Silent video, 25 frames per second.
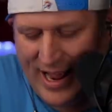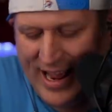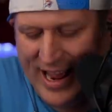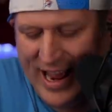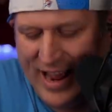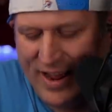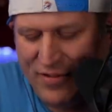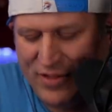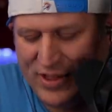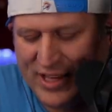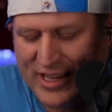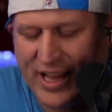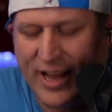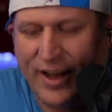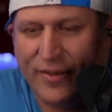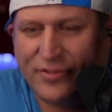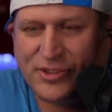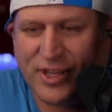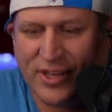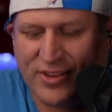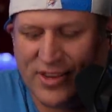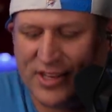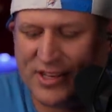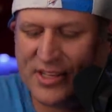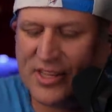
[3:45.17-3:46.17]
I have the cuffs
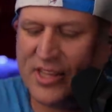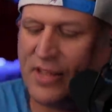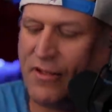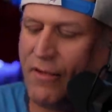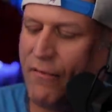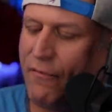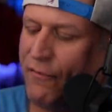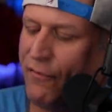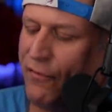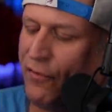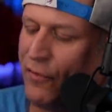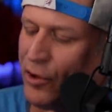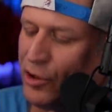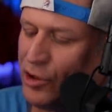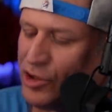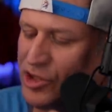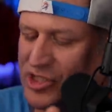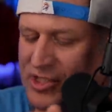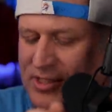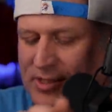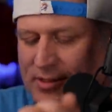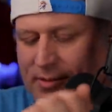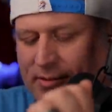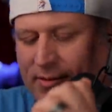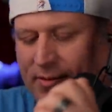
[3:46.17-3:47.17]
on the, the first...
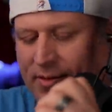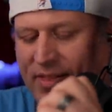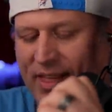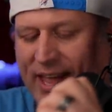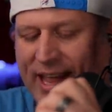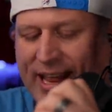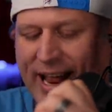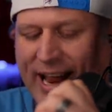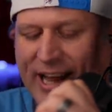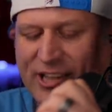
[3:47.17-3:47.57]
thing. I